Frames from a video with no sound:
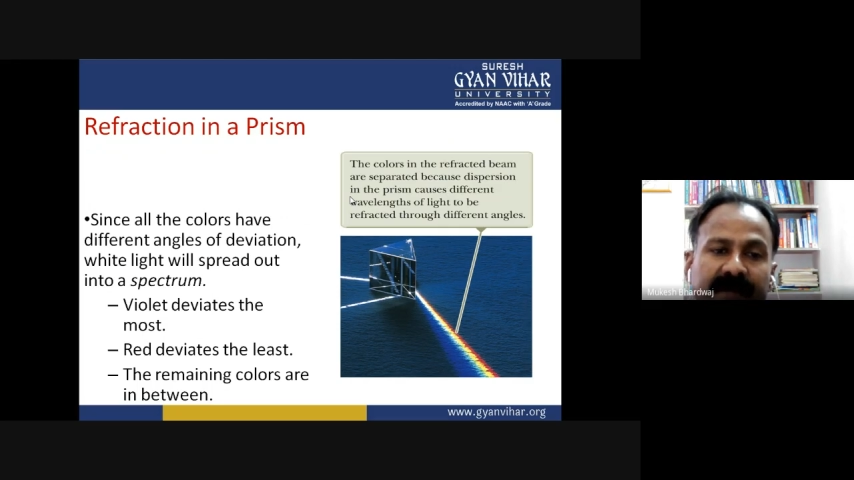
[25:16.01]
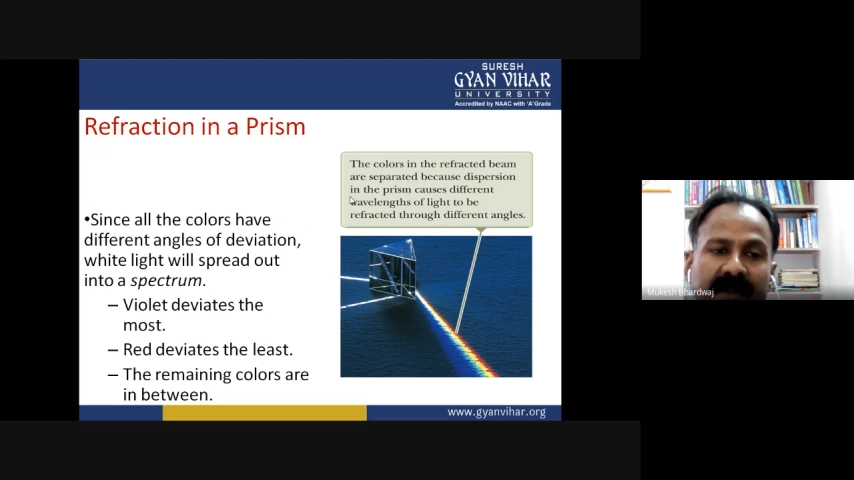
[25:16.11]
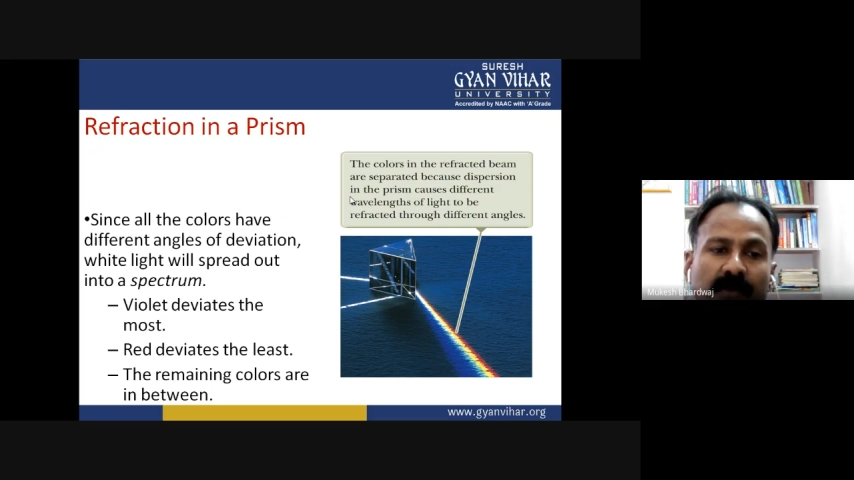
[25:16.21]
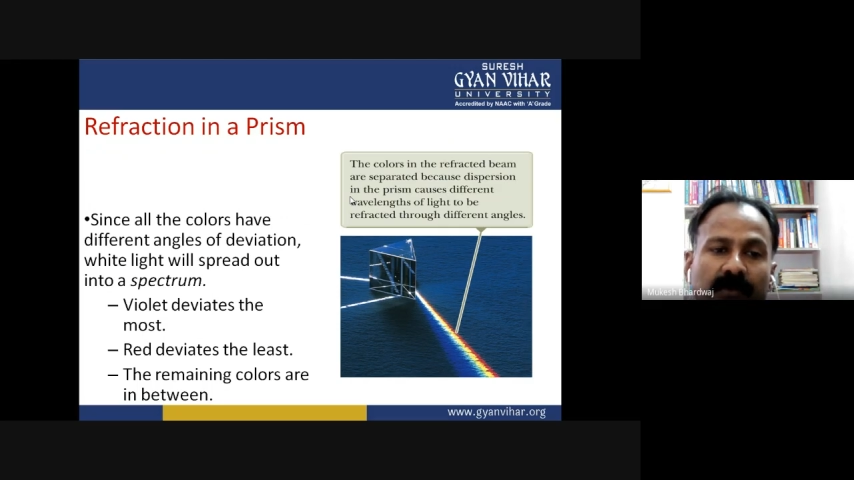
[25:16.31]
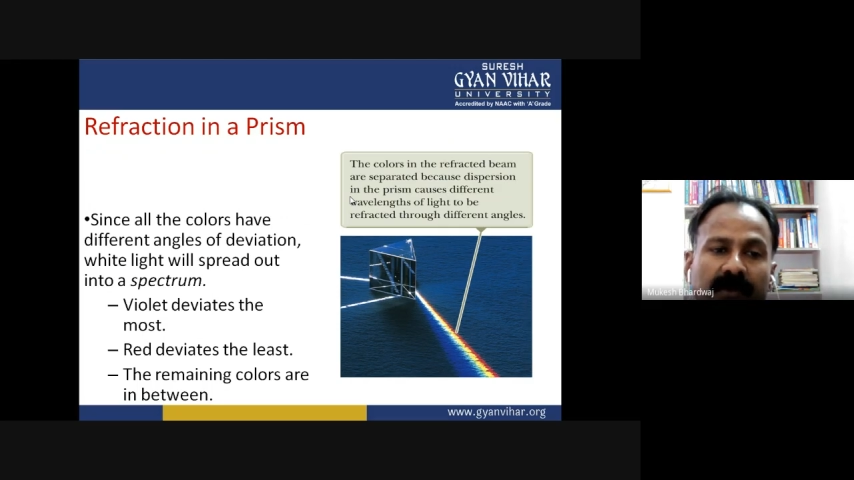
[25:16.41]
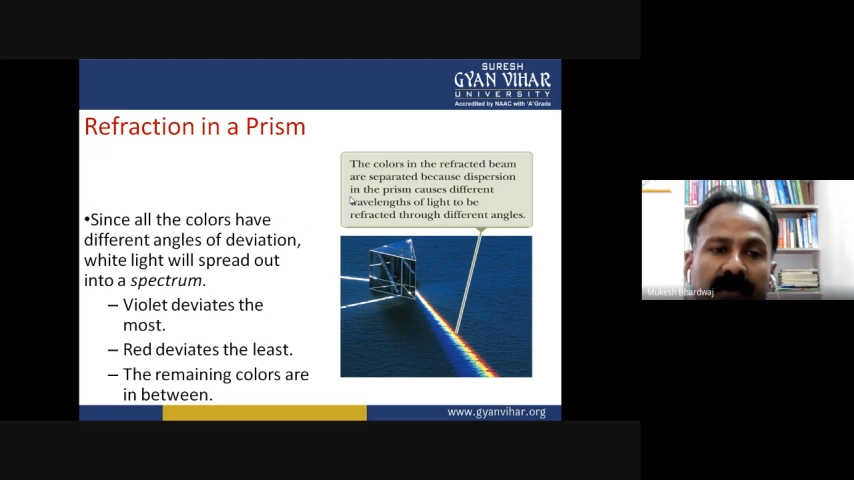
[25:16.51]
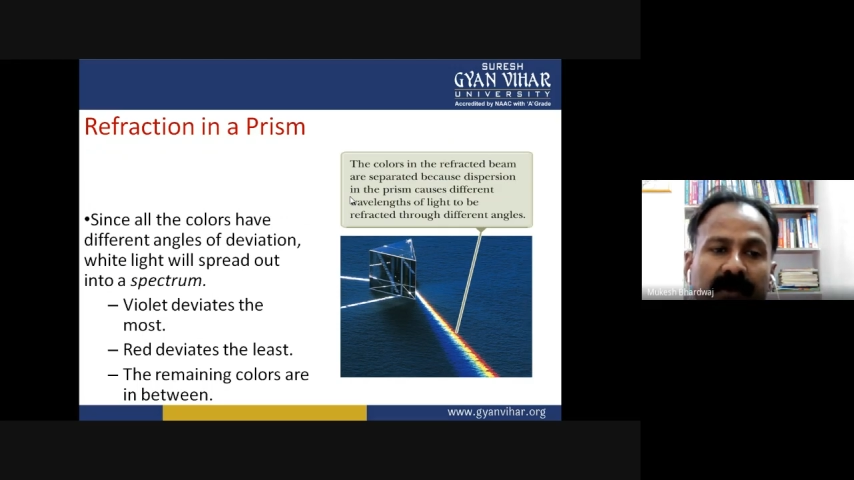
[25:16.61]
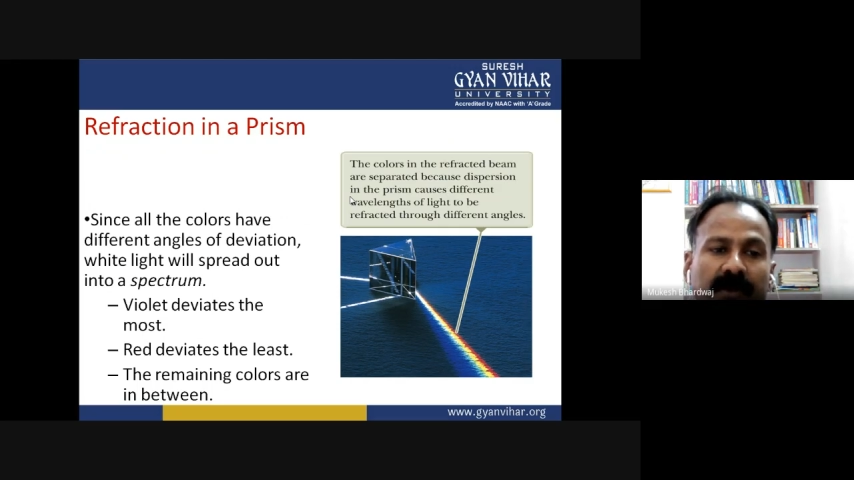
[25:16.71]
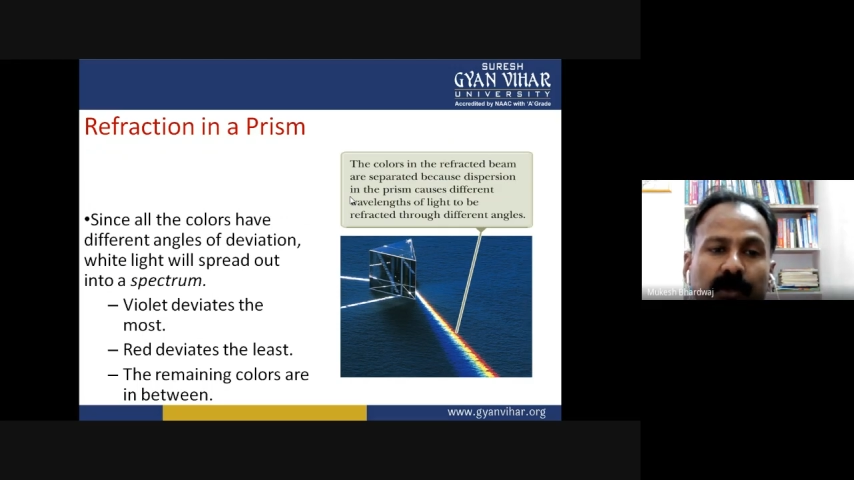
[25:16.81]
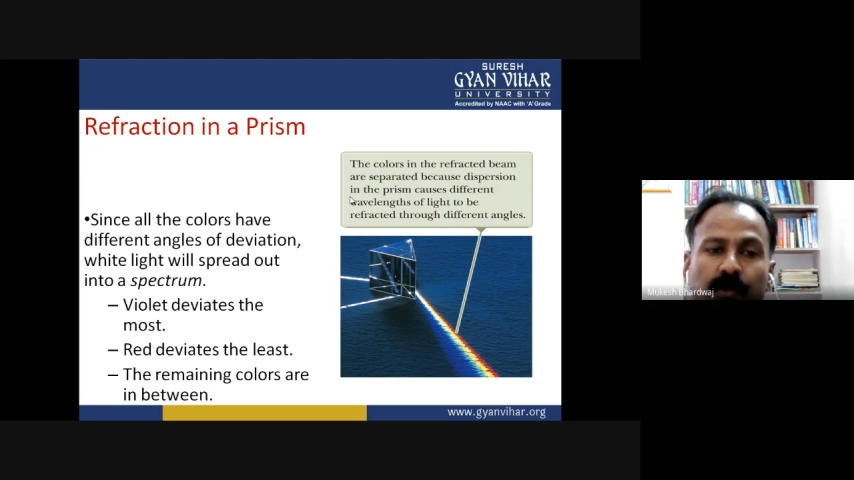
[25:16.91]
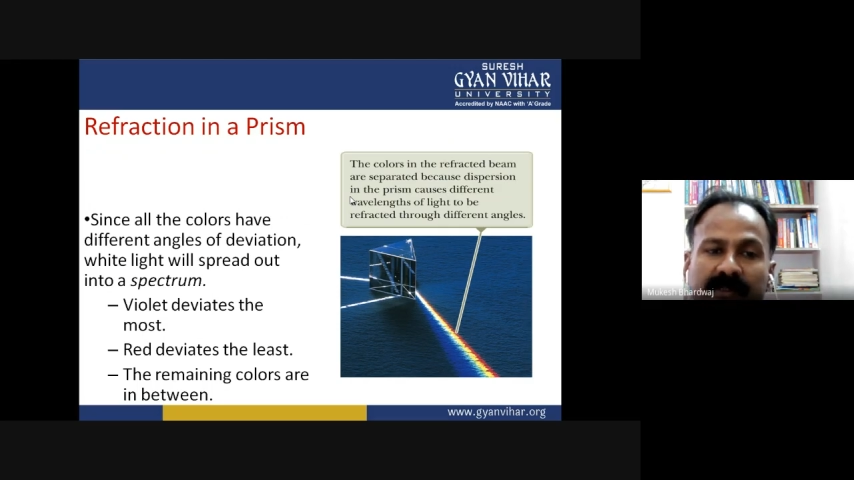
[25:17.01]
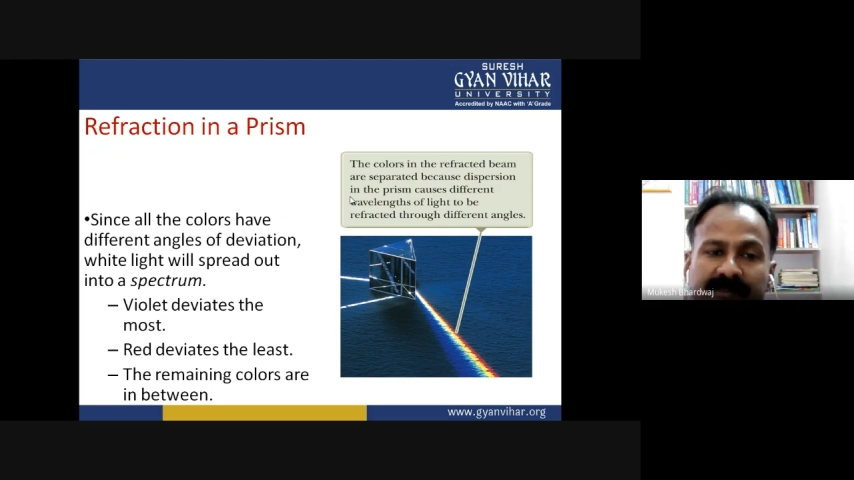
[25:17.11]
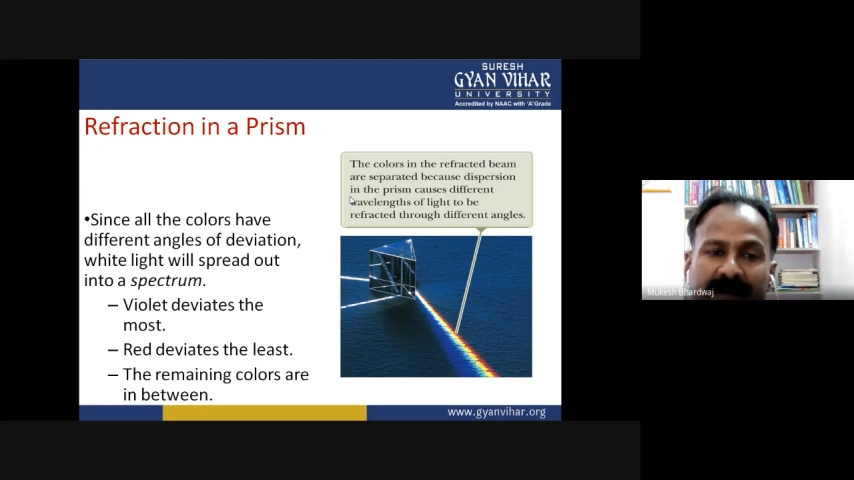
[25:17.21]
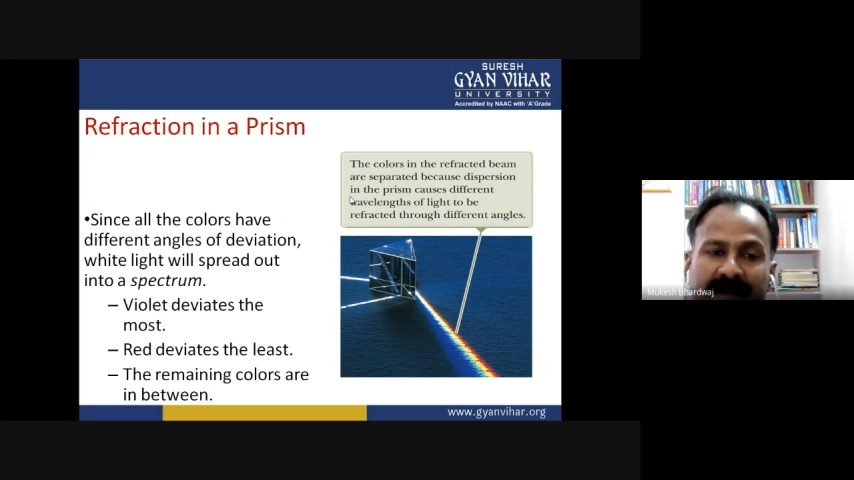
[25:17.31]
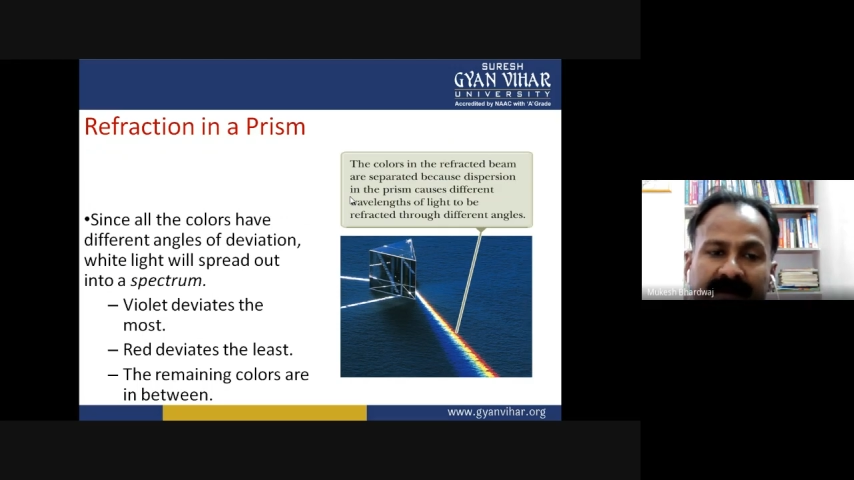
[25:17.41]
out into a
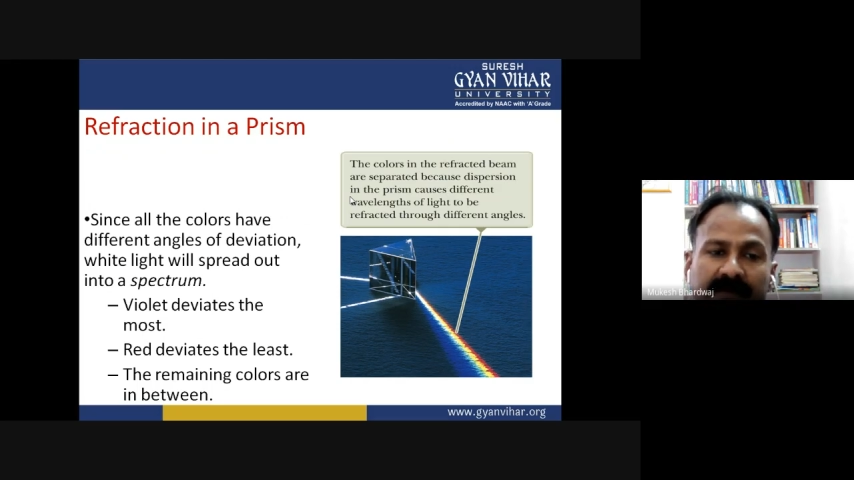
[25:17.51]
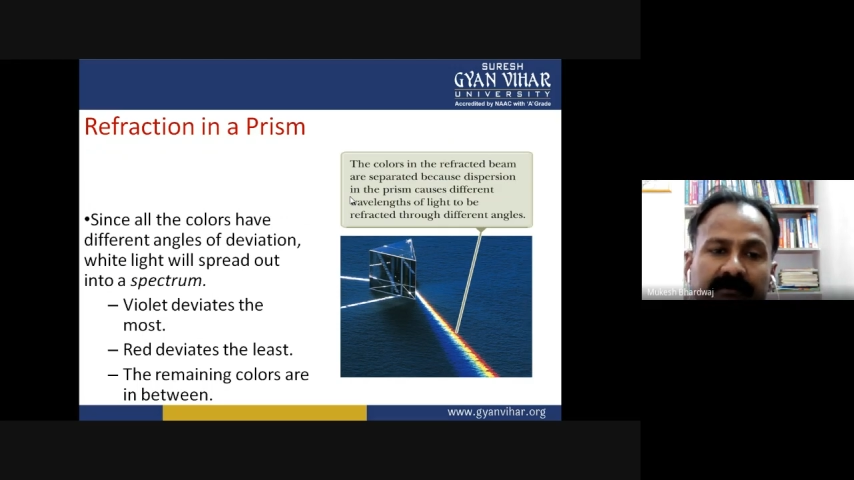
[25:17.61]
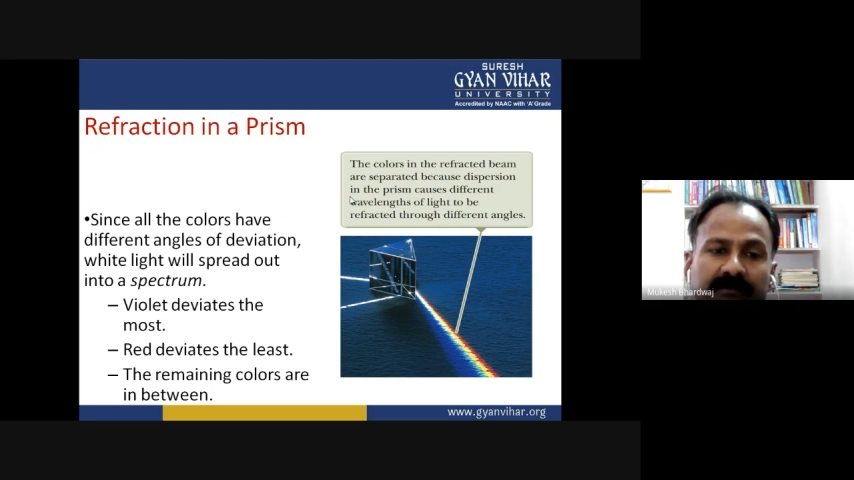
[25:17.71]
spectrum.